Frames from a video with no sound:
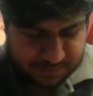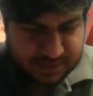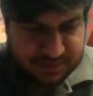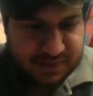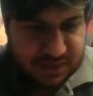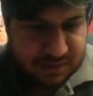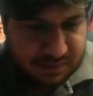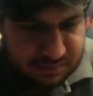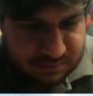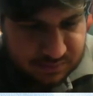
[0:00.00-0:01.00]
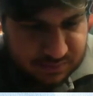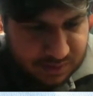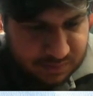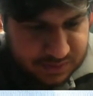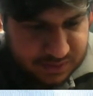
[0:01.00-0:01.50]
If you
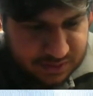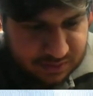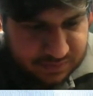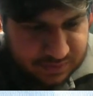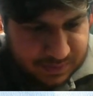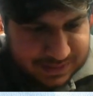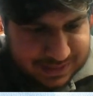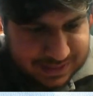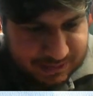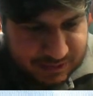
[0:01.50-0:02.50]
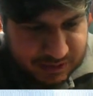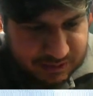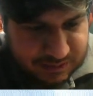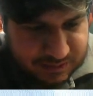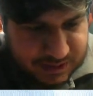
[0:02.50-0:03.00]
don't want to go for the Mud Slap
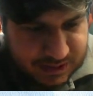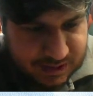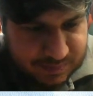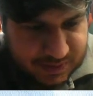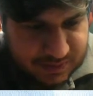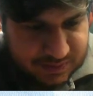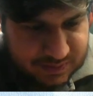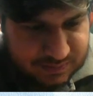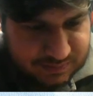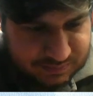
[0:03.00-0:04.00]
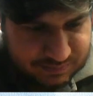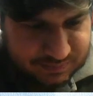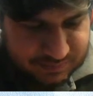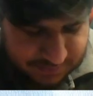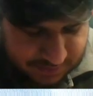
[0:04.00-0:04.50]
route, because
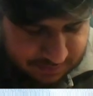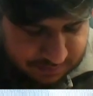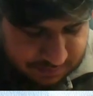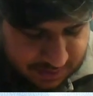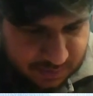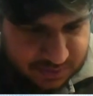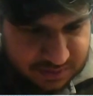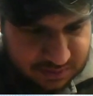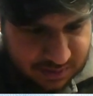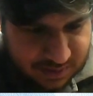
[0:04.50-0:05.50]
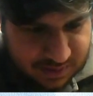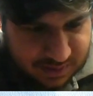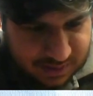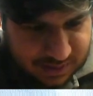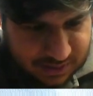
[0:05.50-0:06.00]
you may not want to,
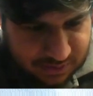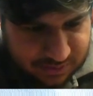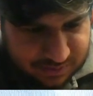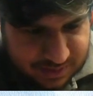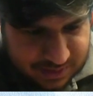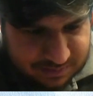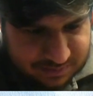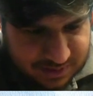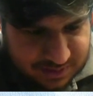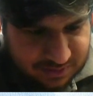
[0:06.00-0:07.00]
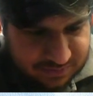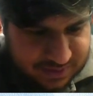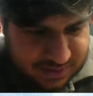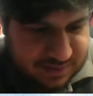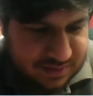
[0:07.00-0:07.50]
you then just go for
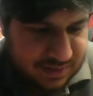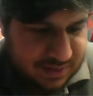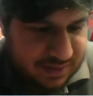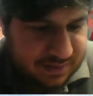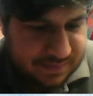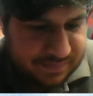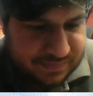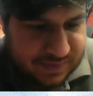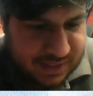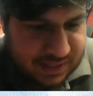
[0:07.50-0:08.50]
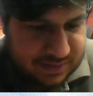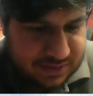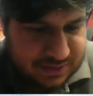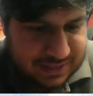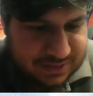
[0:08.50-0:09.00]
this, I think. So
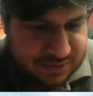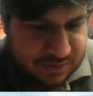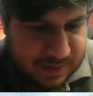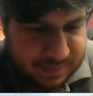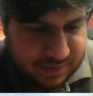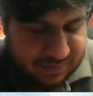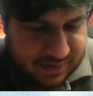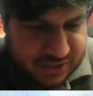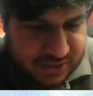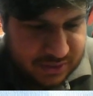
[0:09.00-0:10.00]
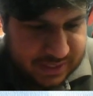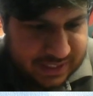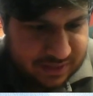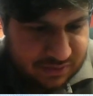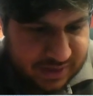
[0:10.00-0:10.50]
Sandstorm MP Refresh 2 and
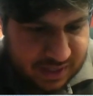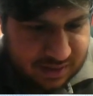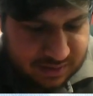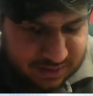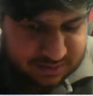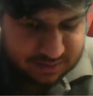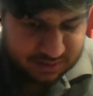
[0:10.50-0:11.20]
then Gritty Guardian.